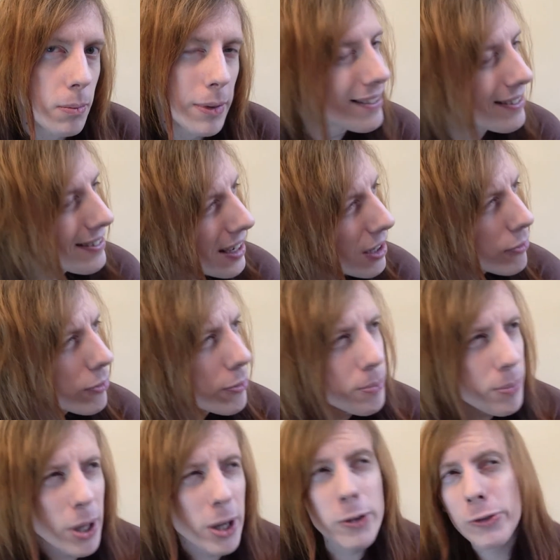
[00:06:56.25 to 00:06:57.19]
My
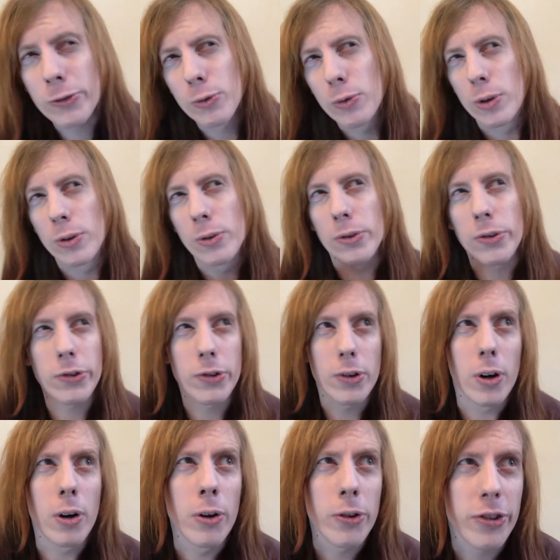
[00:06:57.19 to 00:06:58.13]
self-imposed
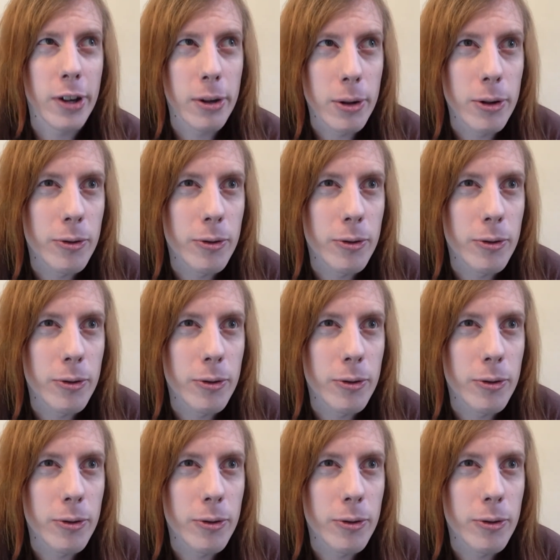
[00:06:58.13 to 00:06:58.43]
rules also